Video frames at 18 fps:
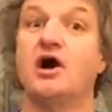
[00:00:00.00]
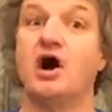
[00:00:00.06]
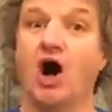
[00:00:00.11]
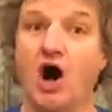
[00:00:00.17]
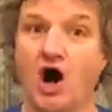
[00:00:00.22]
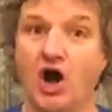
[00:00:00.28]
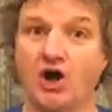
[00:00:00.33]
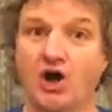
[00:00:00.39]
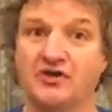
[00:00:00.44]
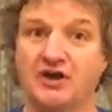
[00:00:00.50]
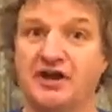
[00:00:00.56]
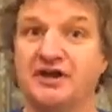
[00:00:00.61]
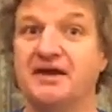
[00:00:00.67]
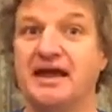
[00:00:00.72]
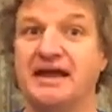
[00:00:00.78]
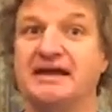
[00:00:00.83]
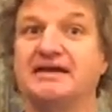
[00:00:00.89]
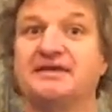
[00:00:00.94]
on
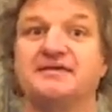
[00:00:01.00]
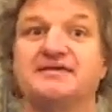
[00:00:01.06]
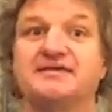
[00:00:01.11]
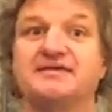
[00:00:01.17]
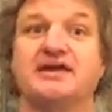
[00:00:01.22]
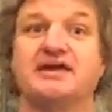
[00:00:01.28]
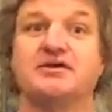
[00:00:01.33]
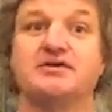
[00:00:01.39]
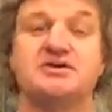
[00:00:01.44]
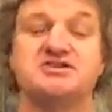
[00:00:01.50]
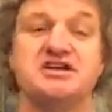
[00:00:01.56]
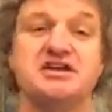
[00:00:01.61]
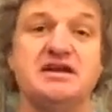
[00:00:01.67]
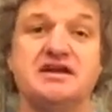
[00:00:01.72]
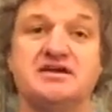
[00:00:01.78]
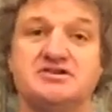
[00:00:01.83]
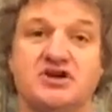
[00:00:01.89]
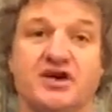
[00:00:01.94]

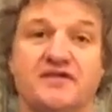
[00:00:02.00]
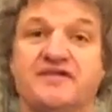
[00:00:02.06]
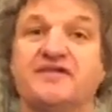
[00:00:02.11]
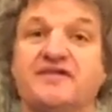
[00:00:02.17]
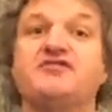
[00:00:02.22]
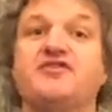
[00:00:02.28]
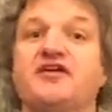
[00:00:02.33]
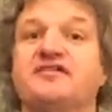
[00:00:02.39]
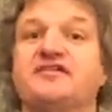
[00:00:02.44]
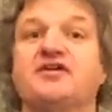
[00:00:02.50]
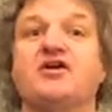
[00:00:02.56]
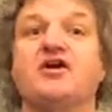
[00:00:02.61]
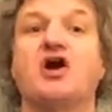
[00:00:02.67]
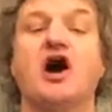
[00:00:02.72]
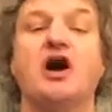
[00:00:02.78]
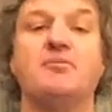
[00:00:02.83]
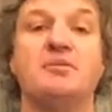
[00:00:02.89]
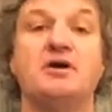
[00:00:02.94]

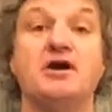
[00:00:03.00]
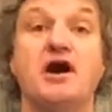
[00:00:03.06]
nakedsecurity.sophos.com